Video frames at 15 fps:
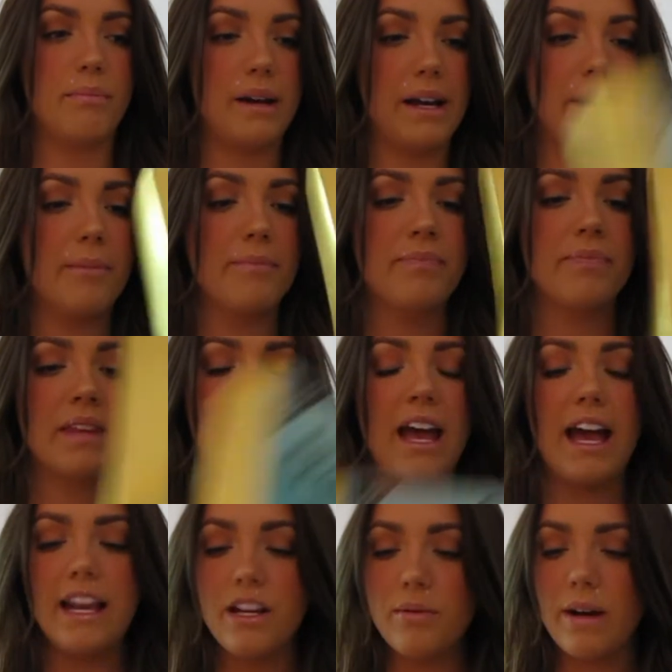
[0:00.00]
But
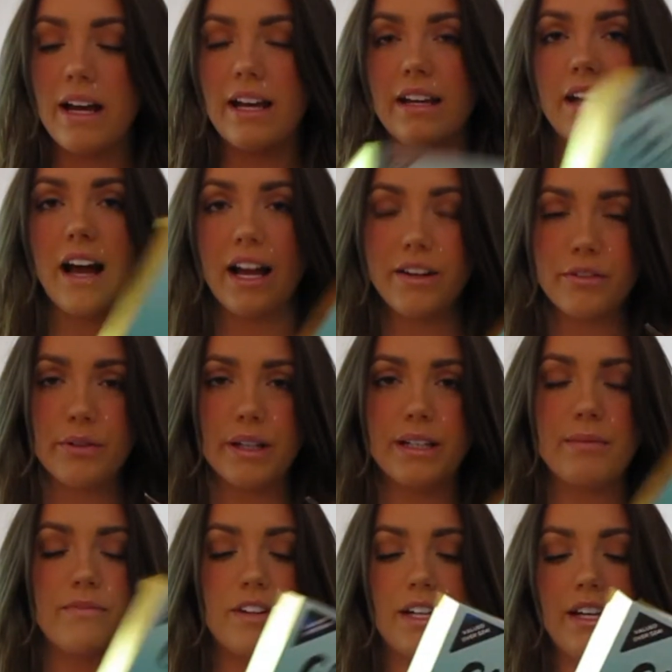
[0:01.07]
anyway, kind of
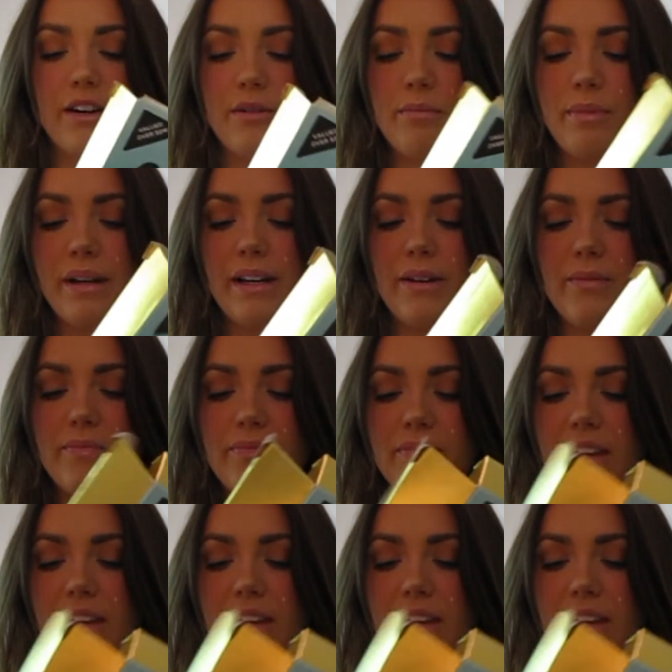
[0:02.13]
random video, but